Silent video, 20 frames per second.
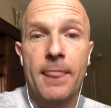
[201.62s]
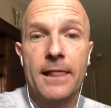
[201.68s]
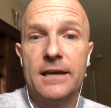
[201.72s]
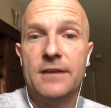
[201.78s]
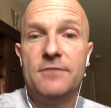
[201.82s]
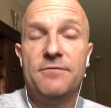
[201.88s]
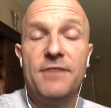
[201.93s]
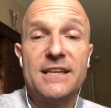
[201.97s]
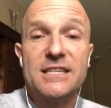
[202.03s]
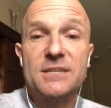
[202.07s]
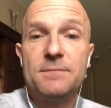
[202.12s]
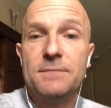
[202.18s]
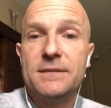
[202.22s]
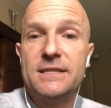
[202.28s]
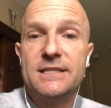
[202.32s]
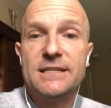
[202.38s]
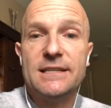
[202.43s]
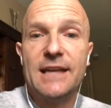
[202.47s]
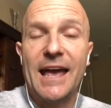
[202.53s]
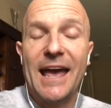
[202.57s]

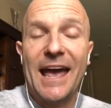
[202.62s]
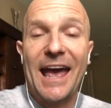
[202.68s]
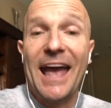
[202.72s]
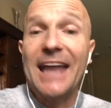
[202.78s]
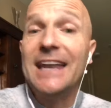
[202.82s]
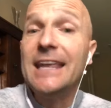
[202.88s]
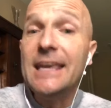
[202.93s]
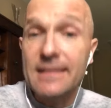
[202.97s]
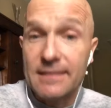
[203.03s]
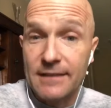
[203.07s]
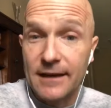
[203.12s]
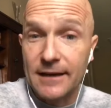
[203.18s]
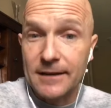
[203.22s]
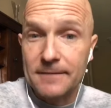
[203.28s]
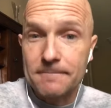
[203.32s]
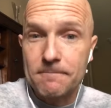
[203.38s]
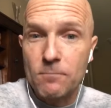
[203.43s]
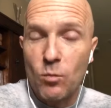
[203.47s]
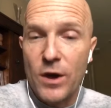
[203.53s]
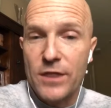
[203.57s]
investments in anything,
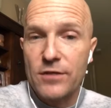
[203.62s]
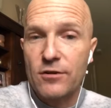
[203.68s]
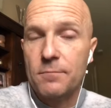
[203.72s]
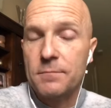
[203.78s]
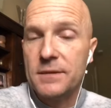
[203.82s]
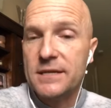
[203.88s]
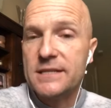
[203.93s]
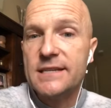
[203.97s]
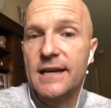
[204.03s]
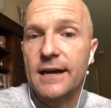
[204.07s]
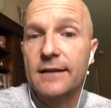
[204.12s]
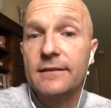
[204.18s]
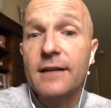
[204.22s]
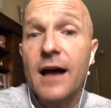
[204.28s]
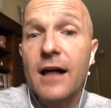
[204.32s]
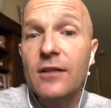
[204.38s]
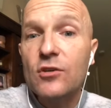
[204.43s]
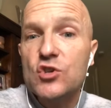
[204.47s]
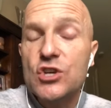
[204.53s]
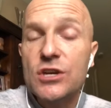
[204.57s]
whether it be
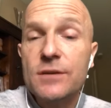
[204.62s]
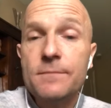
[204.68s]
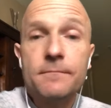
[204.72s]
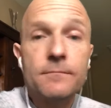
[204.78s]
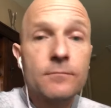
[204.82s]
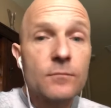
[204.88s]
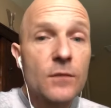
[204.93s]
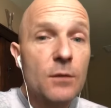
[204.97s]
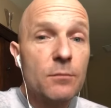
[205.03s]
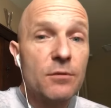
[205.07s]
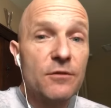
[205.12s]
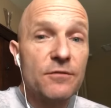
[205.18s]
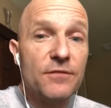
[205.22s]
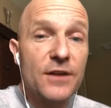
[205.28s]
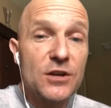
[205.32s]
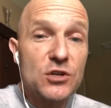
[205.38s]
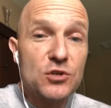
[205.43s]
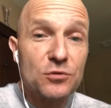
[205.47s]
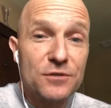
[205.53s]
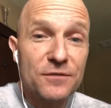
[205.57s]
technology,
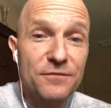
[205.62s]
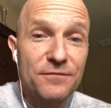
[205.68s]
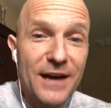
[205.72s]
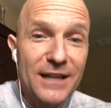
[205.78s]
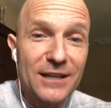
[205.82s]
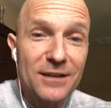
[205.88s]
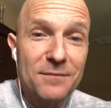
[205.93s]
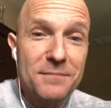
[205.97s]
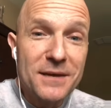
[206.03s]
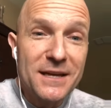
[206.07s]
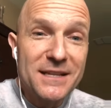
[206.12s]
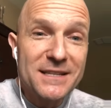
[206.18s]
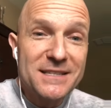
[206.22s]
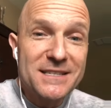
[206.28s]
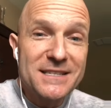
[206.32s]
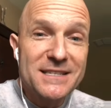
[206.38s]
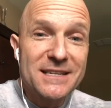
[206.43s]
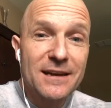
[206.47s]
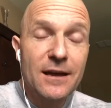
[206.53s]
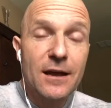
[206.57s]
professional
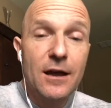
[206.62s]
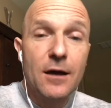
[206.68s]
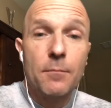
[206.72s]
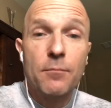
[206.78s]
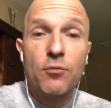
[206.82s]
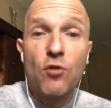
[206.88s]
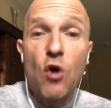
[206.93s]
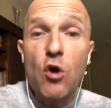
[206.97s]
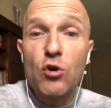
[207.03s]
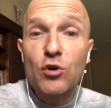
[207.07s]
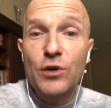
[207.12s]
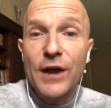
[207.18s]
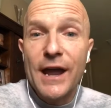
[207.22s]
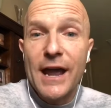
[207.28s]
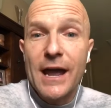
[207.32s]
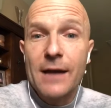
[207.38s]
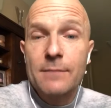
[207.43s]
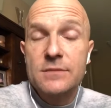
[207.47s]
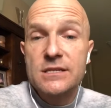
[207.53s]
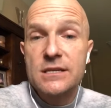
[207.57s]
development,
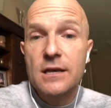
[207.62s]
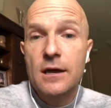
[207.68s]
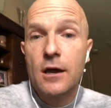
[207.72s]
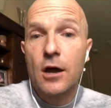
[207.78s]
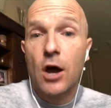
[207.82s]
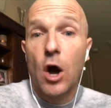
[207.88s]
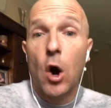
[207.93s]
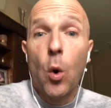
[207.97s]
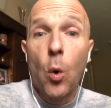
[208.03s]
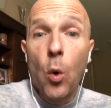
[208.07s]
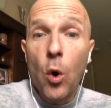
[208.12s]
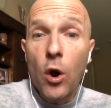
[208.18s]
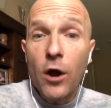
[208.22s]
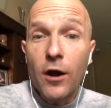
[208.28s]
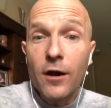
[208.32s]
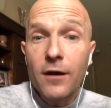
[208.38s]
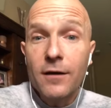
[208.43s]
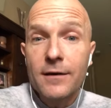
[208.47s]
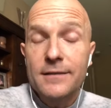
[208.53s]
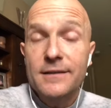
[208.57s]
programs,
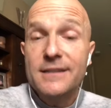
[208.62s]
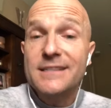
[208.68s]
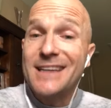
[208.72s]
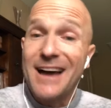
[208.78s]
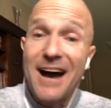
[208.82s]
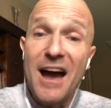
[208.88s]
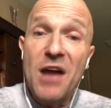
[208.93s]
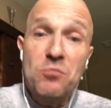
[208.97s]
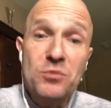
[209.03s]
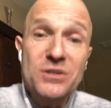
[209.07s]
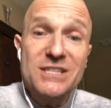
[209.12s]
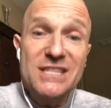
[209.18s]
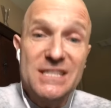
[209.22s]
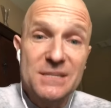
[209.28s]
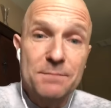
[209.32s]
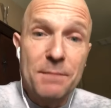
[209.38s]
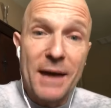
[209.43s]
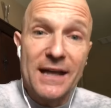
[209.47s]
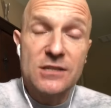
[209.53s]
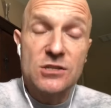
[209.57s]
or the time we
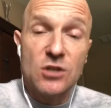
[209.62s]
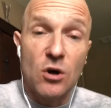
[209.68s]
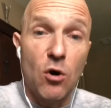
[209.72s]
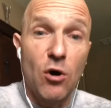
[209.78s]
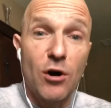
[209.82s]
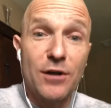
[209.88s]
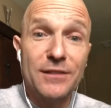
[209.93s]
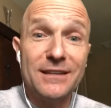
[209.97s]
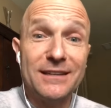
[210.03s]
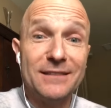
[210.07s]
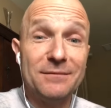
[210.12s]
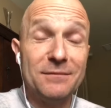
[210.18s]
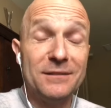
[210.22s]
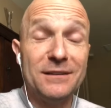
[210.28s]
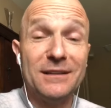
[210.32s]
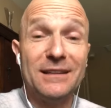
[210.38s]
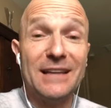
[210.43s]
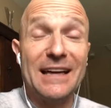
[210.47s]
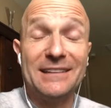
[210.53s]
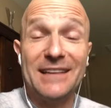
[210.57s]
spend on the
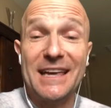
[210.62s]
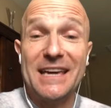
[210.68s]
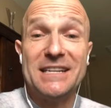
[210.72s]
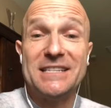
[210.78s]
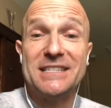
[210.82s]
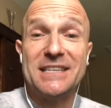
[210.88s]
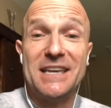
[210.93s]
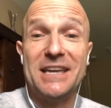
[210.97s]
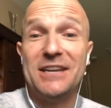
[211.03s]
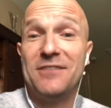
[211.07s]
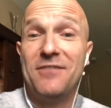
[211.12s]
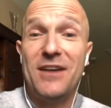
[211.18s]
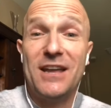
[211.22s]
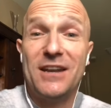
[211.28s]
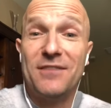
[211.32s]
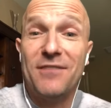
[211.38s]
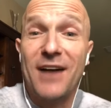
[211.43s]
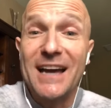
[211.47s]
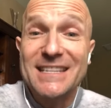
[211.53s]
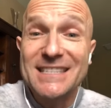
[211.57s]
latest
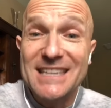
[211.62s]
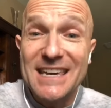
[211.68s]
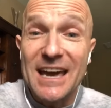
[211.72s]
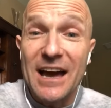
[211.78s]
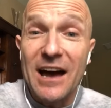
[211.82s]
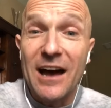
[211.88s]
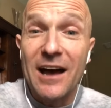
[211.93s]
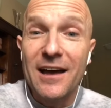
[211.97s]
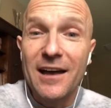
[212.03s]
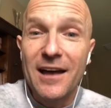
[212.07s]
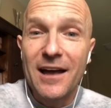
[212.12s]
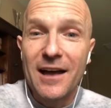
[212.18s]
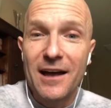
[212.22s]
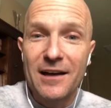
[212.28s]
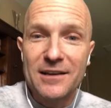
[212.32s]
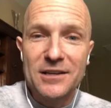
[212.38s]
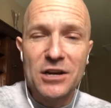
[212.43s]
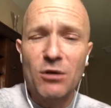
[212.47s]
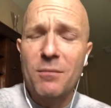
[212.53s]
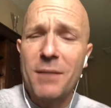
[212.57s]
innovative idea.
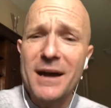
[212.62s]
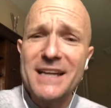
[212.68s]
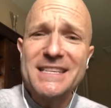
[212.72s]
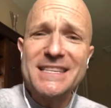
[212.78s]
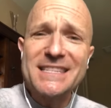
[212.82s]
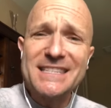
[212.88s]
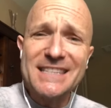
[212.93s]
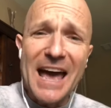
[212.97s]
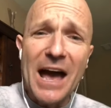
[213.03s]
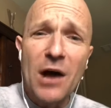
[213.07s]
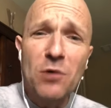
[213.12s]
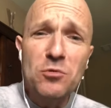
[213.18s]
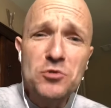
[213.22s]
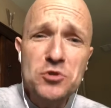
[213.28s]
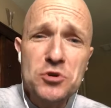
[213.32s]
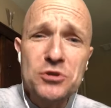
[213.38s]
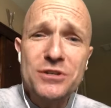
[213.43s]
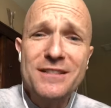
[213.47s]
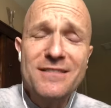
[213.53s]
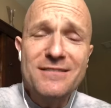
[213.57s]
You know, it might sound
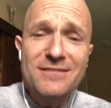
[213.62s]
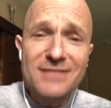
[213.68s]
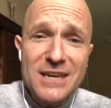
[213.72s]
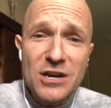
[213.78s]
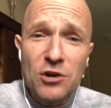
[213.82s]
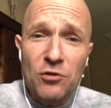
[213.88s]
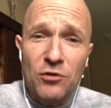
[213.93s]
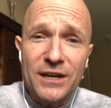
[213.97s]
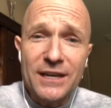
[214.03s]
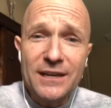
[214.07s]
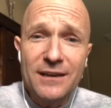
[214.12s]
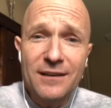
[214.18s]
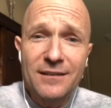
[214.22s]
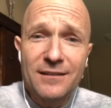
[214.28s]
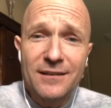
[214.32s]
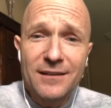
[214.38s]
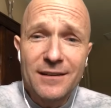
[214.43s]
good in theory,